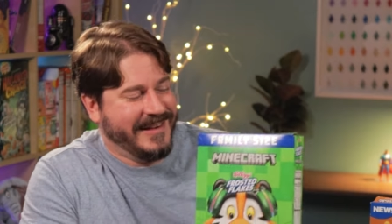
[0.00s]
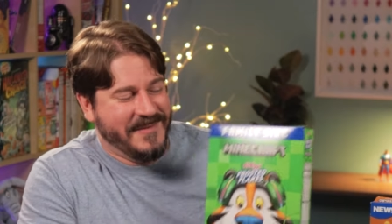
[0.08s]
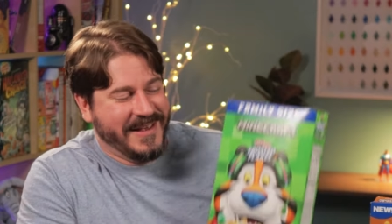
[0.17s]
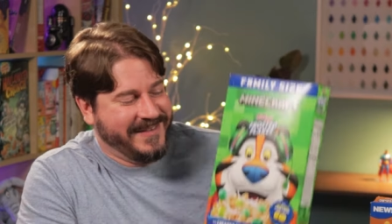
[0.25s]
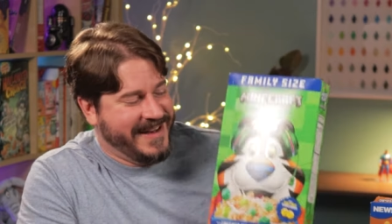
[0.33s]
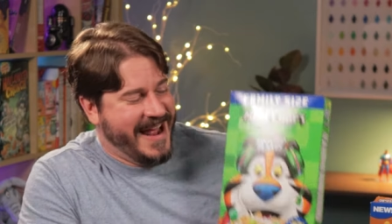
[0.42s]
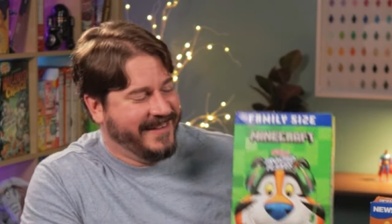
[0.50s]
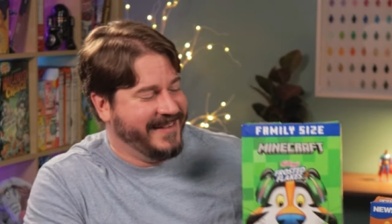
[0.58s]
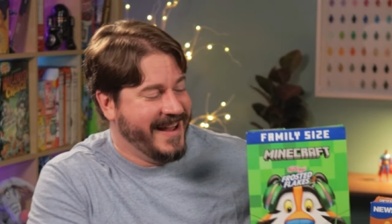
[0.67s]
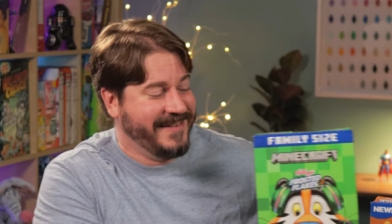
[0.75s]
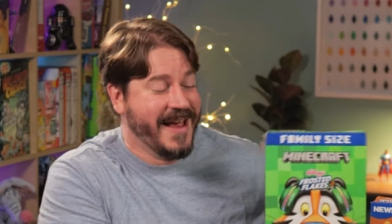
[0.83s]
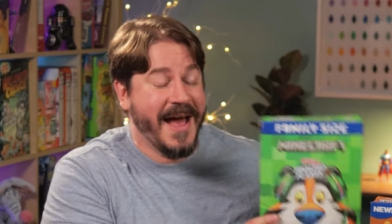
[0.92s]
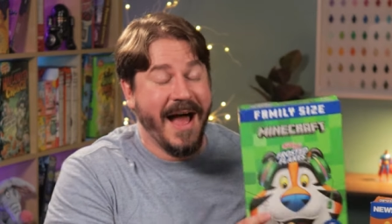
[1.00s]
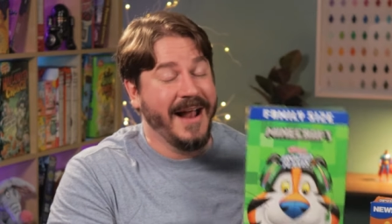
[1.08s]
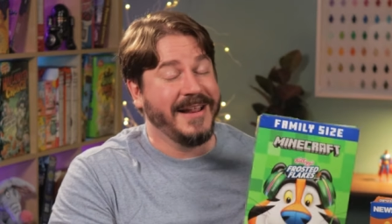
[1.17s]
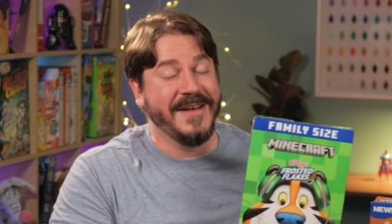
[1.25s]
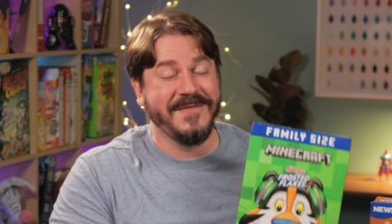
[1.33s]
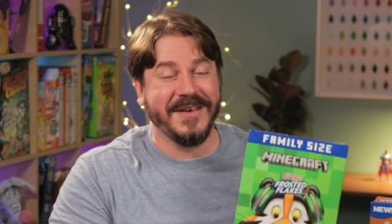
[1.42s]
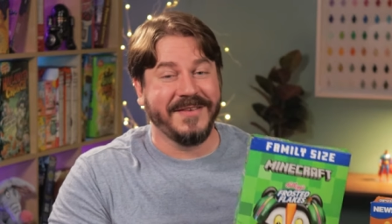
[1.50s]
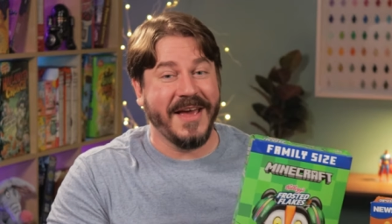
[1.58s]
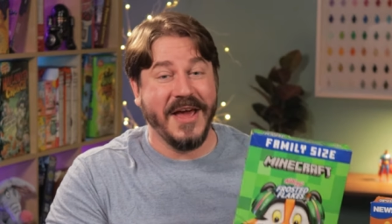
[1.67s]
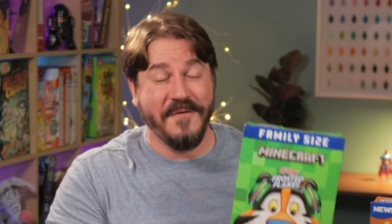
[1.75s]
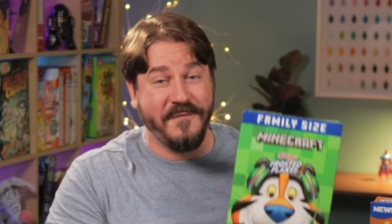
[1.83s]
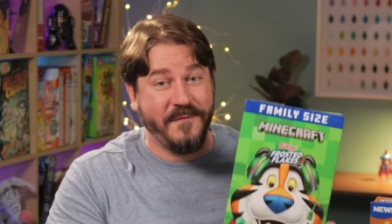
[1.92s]
some of this nonsense. I give this
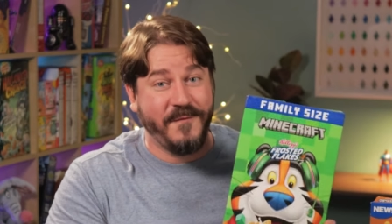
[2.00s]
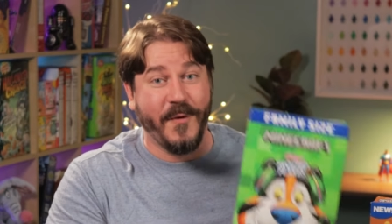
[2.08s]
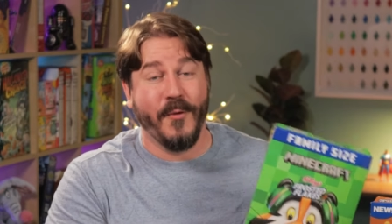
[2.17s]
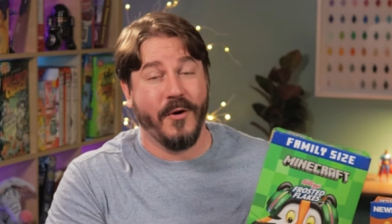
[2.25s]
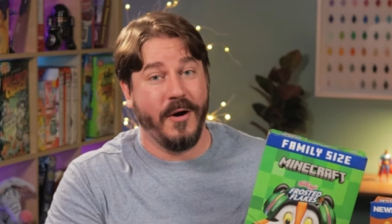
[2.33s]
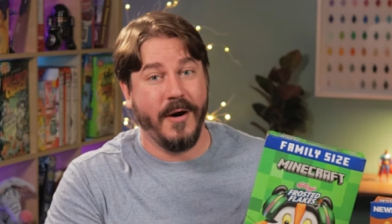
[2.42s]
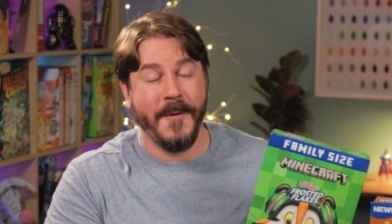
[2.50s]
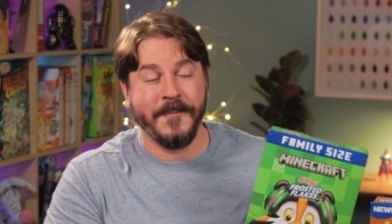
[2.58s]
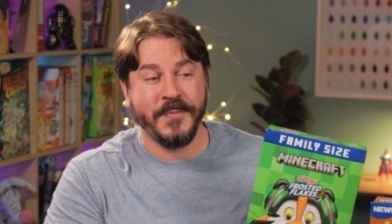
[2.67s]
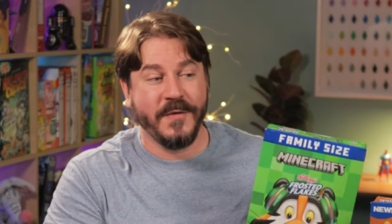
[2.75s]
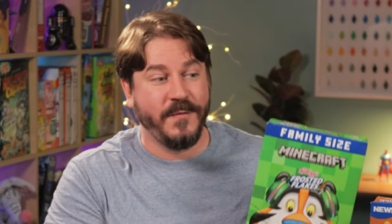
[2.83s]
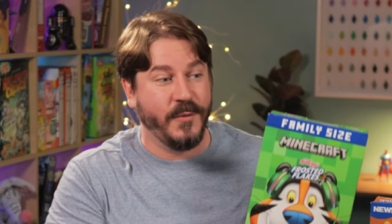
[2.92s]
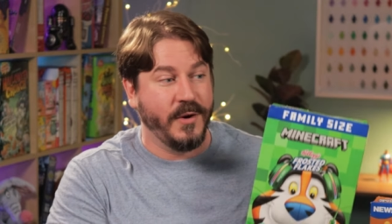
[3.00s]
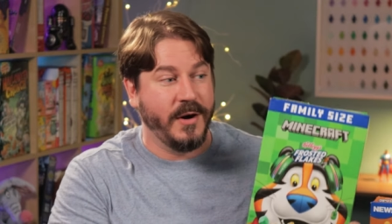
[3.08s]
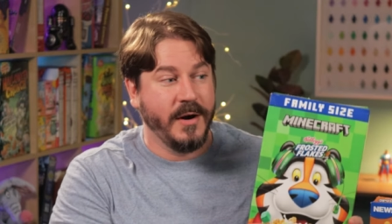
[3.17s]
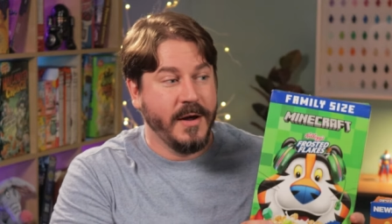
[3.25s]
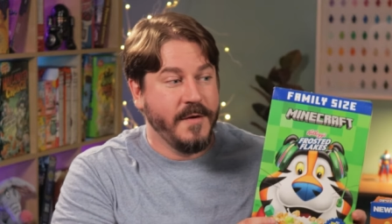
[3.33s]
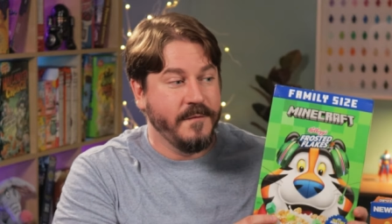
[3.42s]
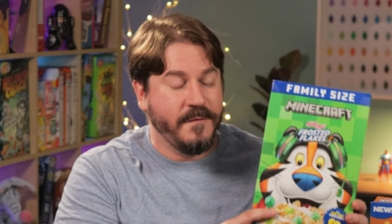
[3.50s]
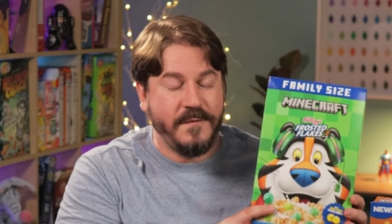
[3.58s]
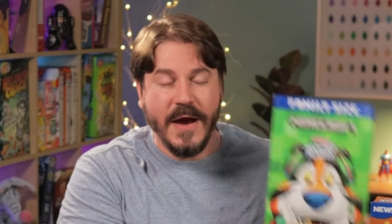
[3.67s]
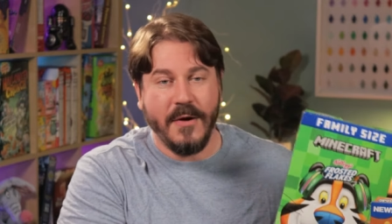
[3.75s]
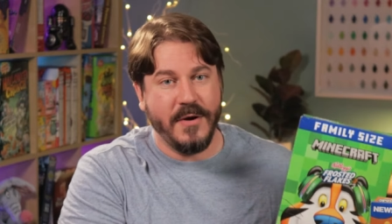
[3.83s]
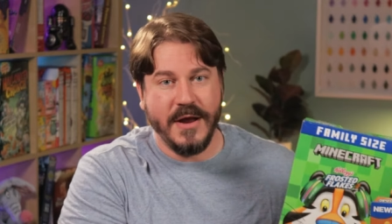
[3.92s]
a four for
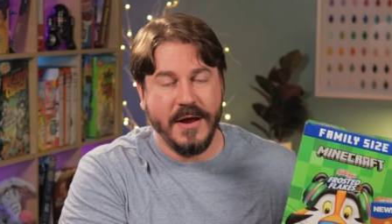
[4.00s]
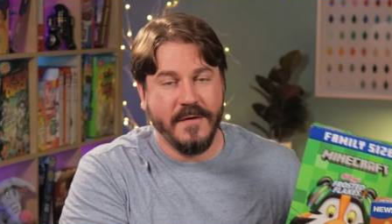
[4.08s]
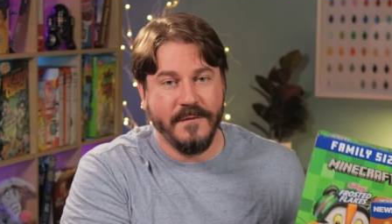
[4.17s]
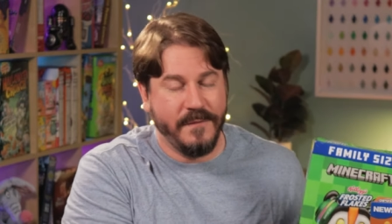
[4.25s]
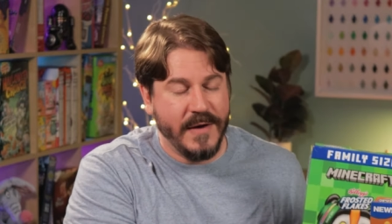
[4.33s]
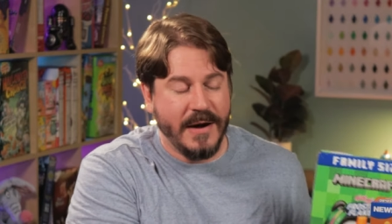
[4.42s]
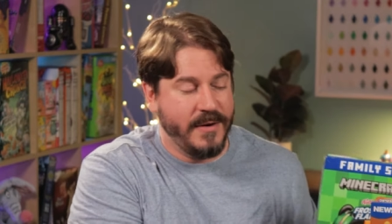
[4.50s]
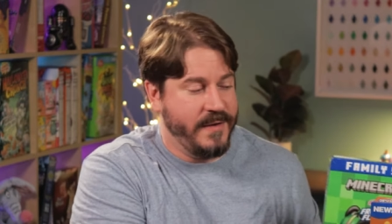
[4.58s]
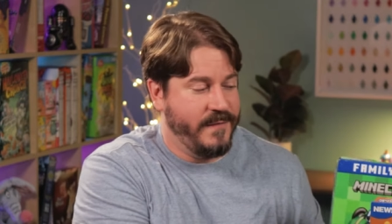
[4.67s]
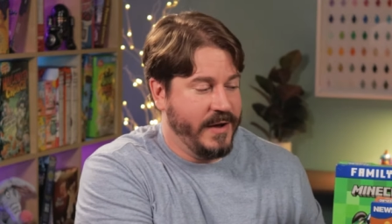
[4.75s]
very, very